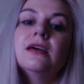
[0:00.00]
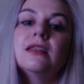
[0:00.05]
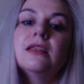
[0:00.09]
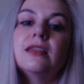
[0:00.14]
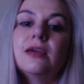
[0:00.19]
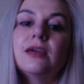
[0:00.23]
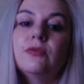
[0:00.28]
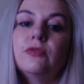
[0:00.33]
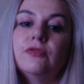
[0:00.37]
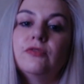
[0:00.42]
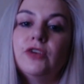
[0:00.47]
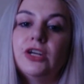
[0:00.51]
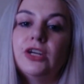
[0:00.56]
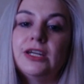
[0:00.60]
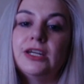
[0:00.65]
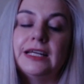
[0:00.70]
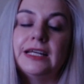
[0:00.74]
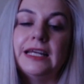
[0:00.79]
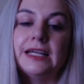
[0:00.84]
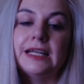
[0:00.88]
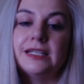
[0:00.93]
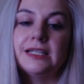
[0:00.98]
they were very
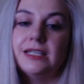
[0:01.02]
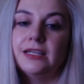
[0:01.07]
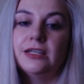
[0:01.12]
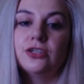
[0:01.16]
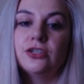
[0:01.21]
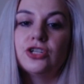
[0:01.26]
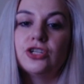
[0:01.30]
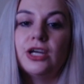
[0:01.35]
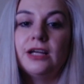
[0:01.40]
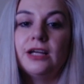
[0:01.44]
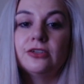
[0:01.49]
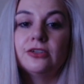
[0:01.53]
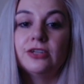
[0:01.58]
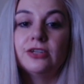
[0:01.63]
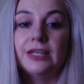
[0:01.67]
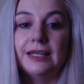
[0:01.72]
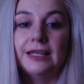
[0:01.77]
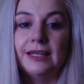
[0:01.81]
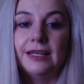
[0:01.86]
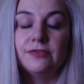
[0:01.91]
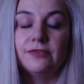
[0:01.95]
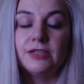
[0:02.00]
neglected in childhood
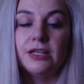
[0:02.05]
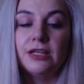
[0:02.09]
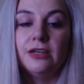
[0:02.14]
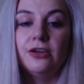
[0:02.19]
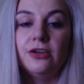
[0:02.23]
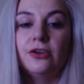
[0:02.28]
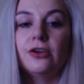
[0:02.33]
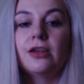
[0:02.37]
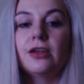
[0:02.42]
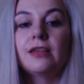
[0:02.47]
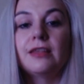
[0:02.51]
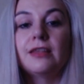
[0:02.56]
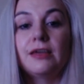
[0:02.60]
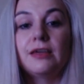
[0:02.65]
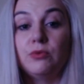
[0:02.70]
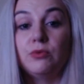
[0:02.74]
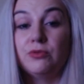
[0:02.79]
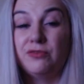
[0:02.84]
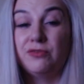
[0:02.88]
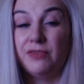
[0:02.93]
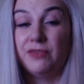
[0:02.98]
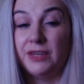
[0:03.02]
and left alone, they
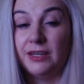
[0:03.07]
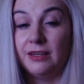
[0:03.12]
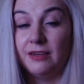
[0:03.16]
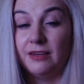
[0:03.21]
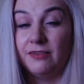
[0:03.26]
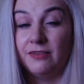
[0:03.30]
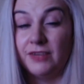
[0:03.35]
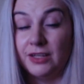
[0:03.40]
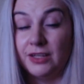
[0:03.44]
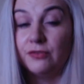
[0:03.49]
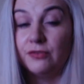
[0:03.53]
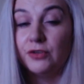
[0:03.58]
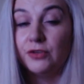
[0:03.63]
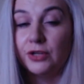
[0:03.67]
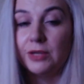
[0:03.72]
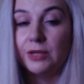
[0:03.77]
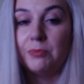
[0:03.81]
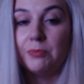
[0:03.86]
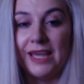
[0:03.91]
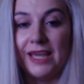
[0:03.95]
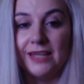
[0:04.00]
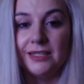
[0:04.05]
would feel very
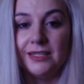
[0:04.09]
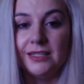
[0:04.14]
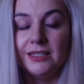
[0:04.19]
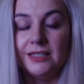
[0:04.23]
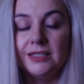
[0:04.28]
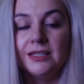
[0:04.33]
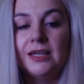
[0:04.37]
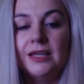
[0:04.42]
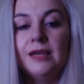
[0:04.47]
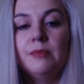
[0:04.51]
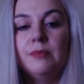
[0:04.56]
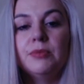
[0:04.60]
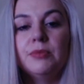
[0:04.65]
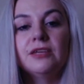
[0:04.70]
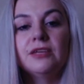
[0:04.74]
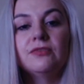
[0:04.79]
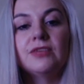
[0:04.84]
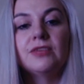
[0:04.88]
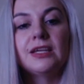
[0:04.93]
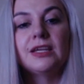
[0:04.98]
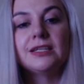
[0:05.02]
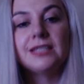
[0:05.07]
abandoned. But if
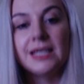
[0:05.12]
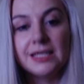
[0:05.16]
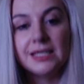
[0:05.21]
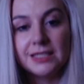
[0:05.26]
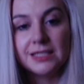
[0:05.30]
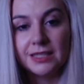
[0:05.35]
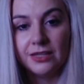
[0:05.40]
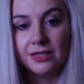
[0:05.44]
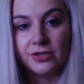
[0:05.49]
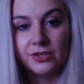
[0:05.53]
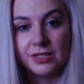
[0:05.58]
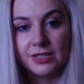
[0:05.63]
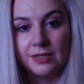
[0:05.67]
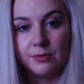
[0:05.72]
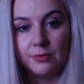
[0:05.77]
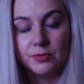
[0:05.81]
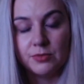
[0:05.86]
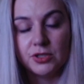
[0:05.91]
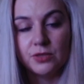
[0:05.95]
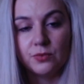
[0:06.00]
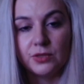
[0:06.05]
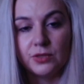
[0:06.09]
they test their
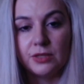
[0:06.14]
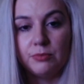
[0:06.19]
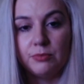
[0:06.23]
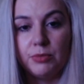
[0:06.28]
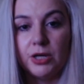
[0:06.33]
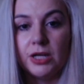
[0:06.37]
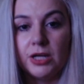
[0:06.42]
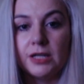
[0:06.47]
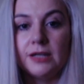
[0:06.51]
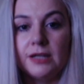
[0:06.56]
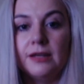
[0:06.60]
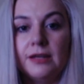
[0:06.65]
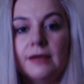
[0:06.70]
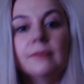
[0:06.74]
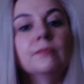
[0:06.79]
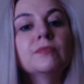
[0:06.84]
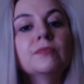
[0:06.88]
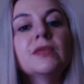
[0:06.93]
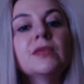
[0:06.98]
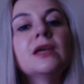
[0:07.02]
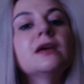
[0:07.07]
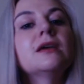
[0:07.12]
assumption with the partner
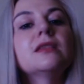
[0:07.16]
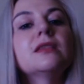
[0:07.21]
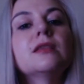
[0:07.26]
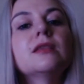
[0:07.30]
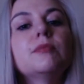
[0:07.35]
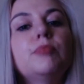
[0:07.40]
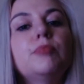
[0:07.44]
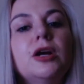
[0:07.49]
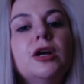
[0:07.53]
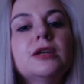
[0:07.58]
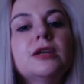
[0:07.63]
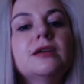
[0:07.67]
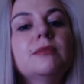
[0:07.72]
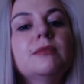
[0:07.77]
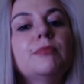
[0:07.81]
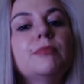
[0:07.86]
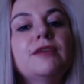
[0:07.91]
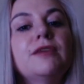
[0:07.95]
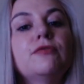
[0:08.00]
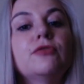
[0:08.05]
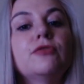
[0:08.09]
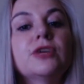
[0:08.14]

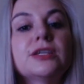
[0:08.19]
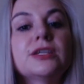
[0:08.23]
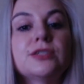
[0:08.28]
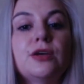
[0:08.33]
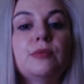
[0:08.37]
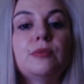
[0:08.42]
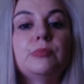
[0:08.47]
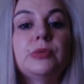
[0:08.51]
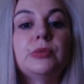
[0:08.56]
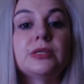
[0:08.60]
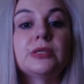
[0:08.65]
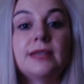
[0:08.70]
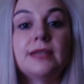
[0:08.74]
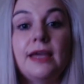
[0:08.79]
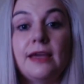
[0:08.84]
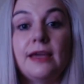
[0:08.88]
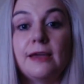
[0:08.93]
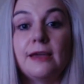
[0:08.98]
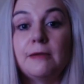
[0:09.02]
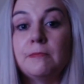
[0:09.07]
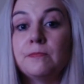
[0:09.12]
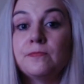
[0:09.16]
may, for example,
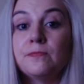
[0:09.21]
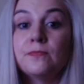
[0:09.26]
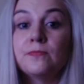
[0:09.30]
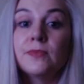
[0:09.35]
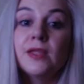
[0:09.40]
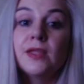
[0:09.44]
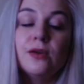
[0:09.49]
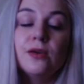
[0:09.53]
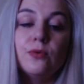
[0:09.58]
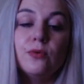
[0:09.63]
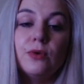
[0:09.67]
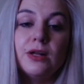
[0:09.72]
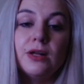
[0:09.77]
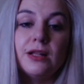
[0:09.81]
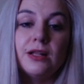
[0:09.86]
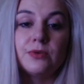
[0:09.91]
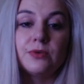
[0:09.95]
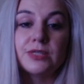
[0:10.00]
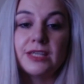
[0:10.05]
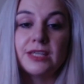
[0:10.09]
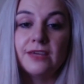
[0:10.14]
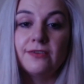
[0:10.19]
say, well, I
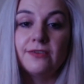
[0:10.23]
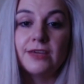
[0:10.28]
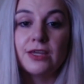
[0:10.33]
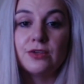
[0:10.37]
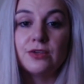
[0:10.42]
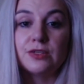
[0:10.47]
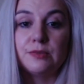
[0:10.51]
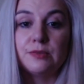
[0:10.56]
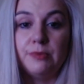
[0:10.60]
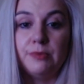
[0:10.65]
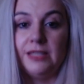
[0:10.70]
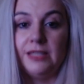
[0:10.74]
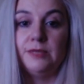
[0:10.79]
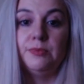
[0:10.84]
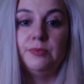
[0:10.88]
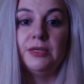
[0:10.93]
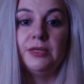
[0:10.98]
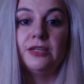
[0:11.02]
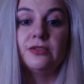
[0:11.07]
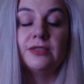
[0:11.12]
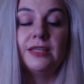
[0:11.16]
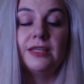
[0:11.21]
was giving you space
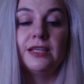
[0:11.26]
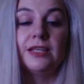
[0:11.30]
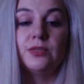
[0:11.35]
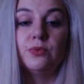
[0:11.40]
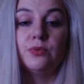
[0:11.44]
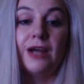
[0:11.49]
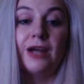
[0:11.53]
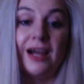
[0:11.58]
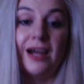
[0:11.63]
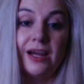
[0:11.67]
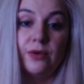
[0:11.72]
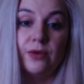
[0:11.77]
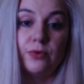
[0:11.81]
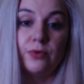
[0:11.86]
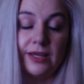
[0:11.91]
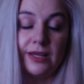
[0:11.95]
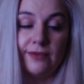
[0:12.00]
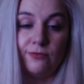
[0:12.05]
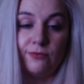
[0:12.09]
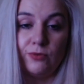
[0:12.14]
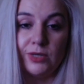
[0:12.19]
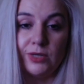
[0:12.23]
because that's what I would
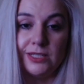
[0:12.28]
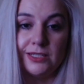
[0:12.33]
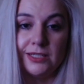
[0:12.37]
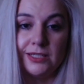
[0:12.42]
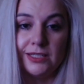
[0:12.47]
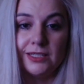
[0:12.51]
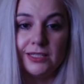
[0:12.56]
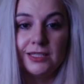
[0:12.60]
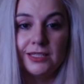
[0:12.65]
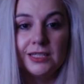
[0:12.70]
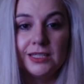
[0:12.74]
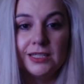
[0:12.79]
have wanted.